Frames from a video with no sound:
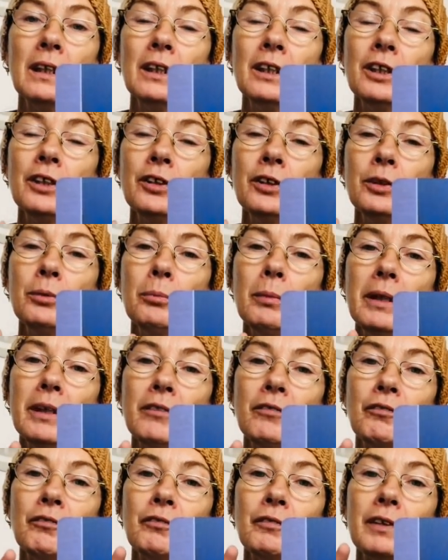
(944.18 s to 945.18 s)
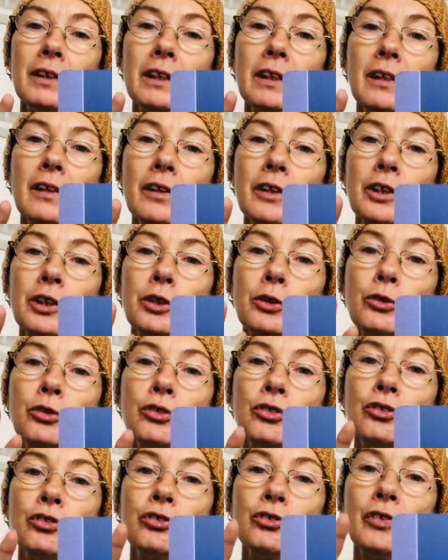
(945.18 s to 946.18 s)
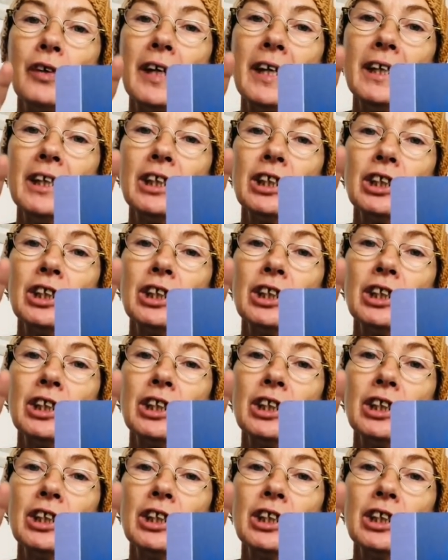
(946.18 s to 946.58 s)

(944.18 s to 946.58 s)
And you might feel that you stretch